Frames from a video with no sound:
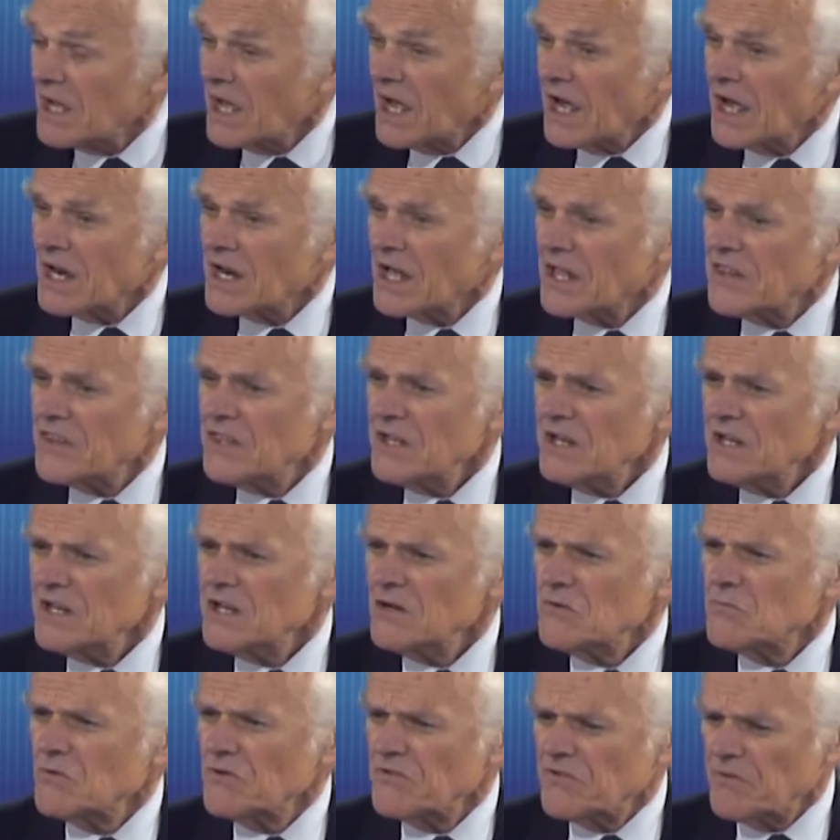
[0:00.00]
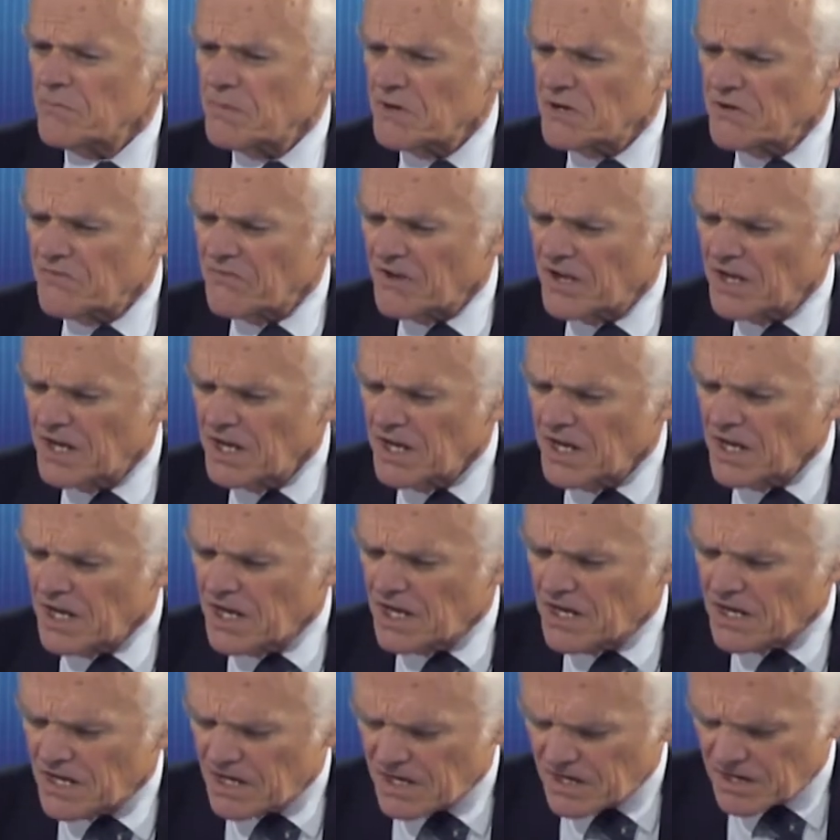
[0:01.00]
And I think it was a bit of
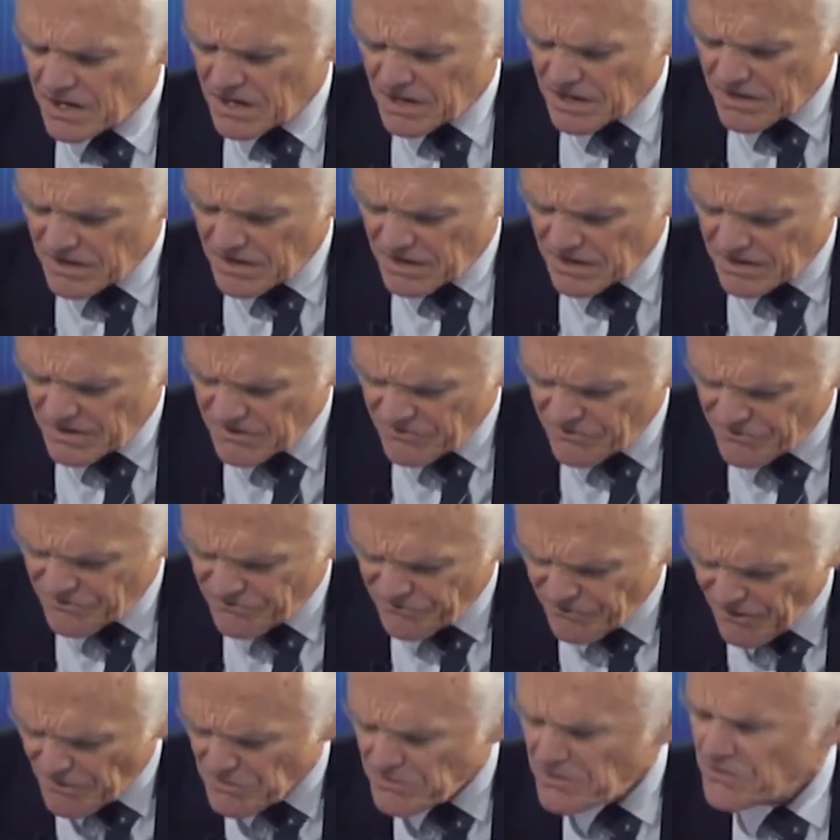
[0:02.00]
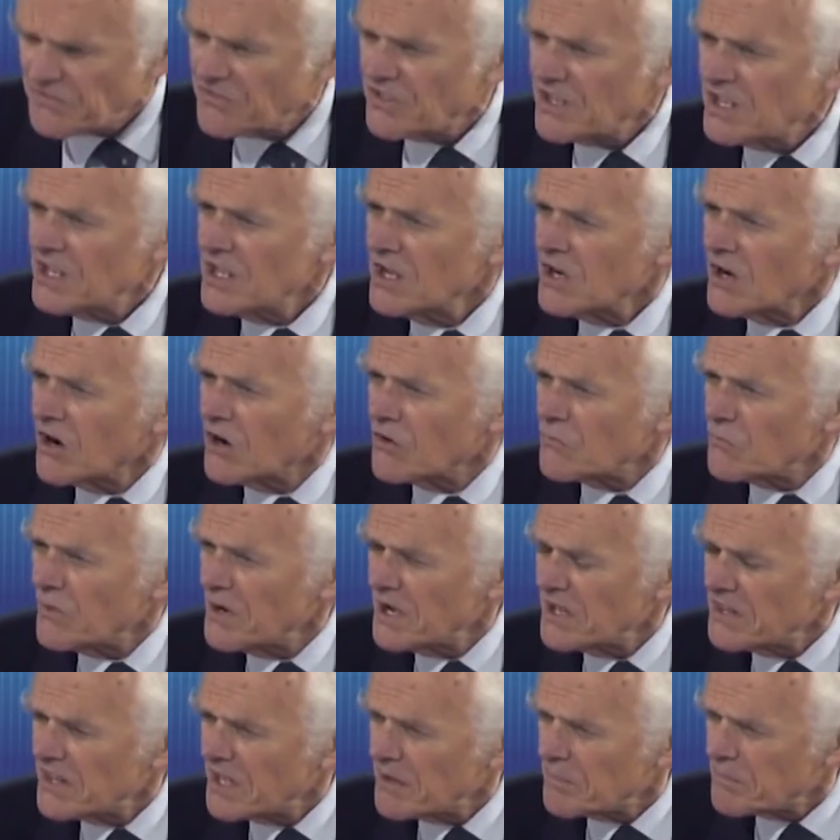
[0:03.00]
a focusing on
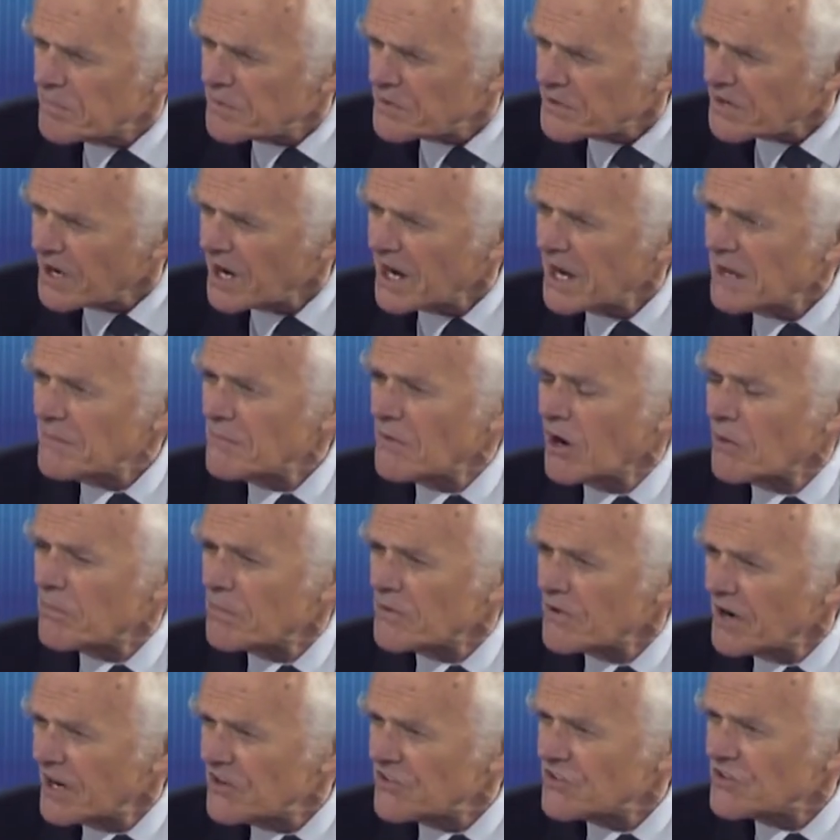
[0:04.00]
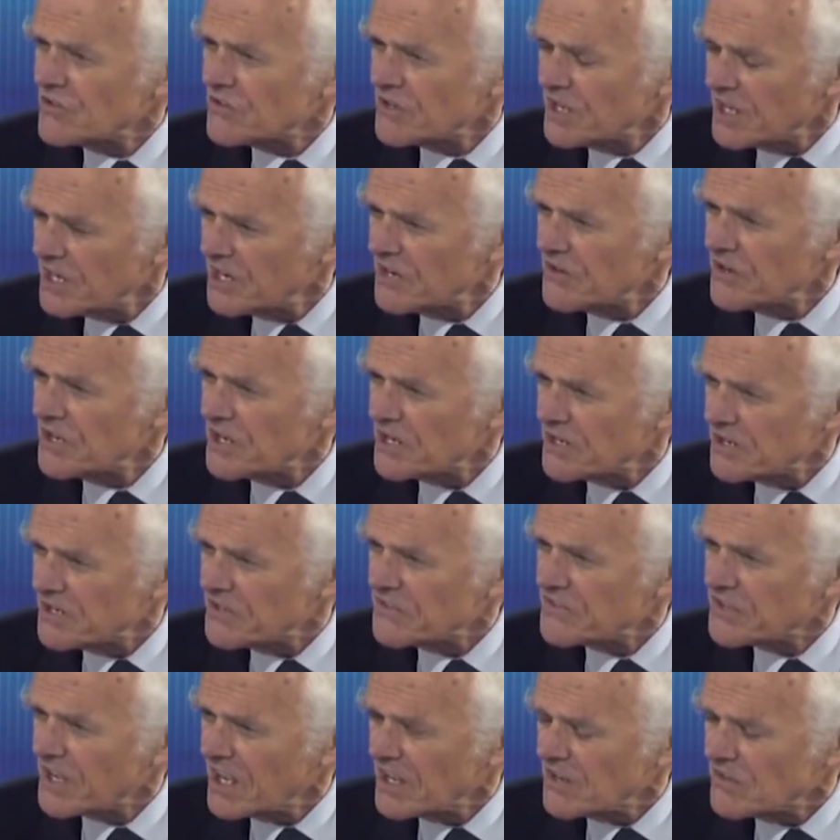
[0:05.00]
where their prime operational area
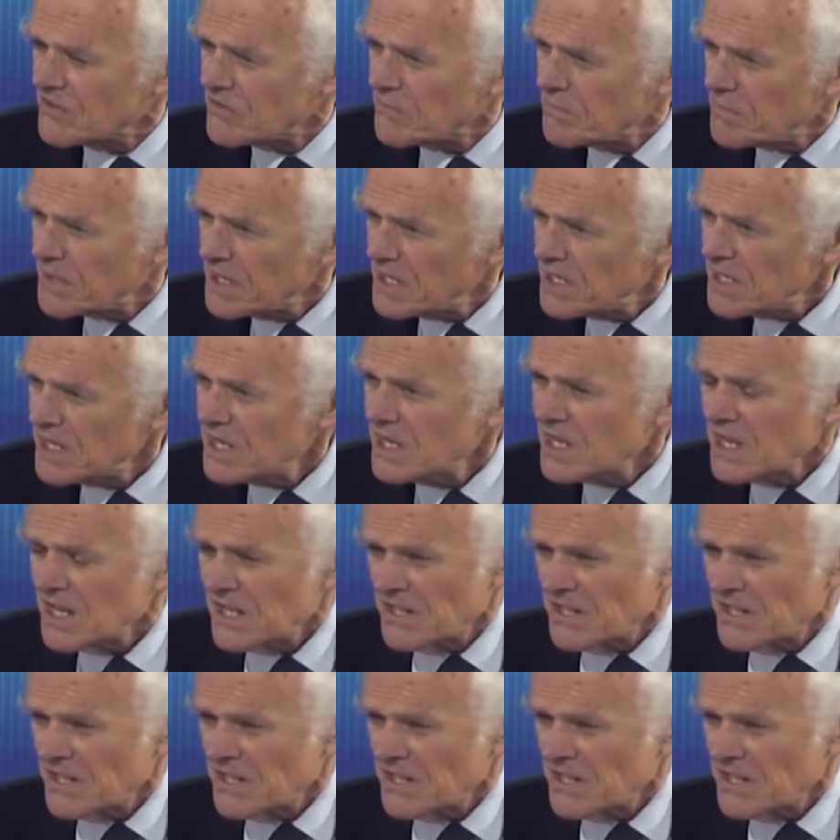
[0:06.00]
is going to be.